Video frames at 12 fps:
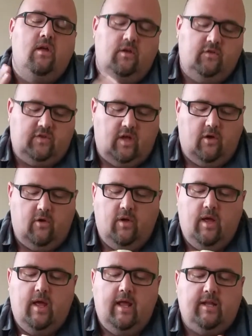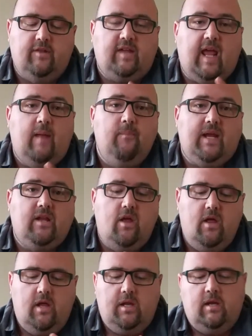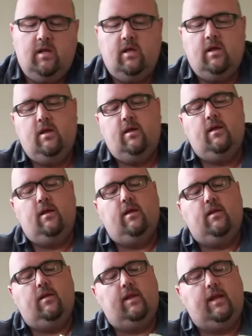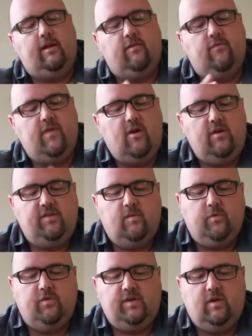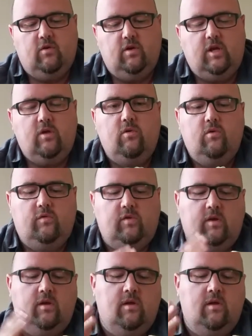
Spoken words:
So this can be done. It is very simple skill to use.